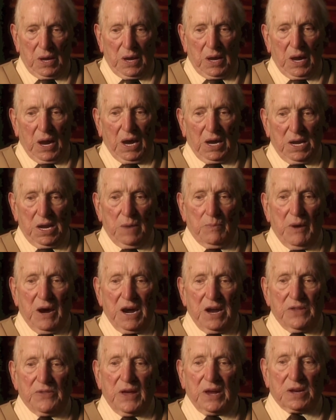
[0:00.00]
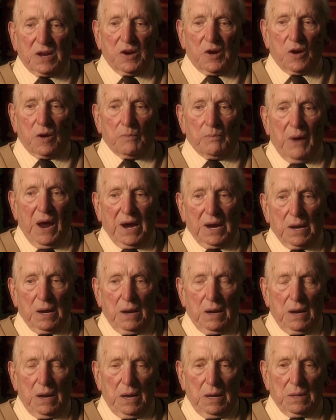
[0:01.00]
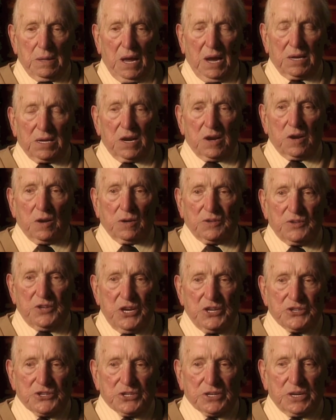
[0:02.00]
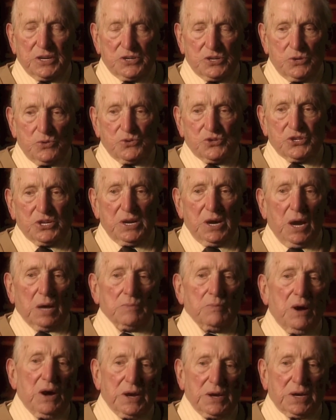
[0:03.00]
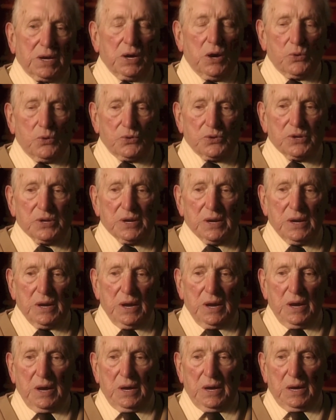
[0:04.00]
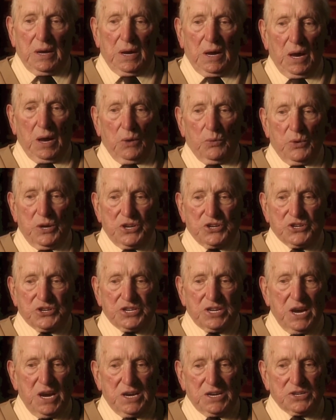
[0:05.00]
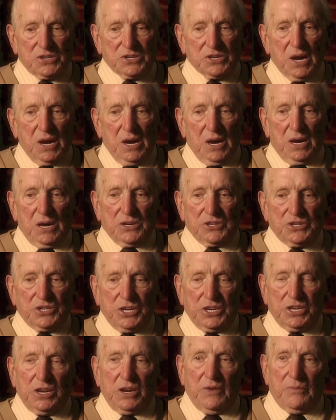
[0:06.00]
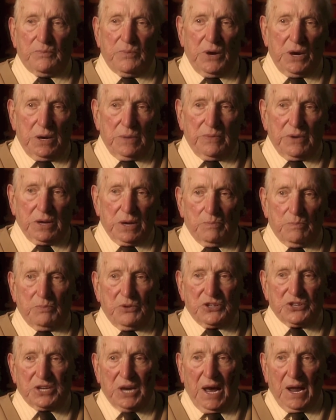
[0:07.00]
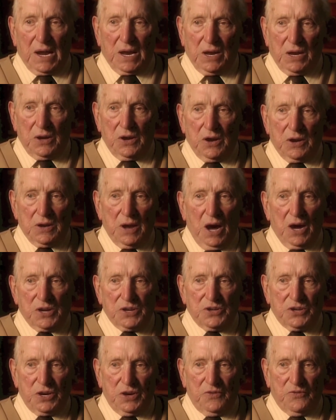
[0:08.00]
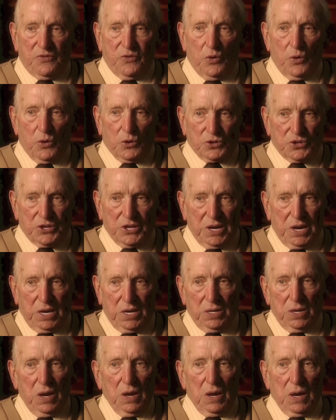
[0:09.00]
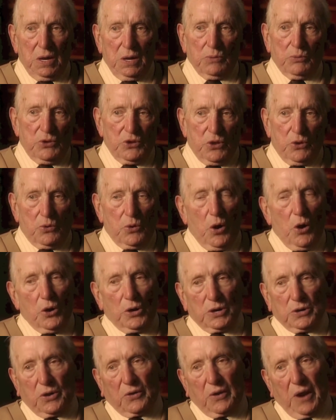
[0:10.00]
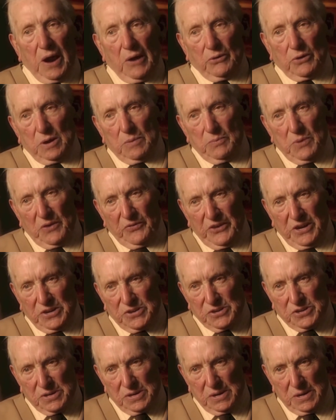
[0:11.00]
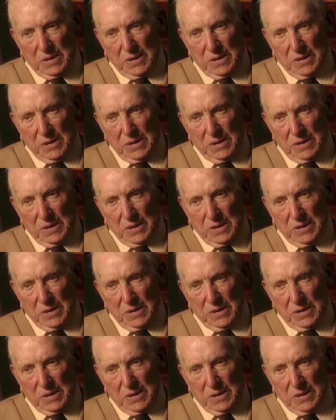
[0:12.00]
And he made that little bag, that little disc, as you see on my coat, which says, "City of Birmingham Battalion, 1914, with the Royal Crown above it."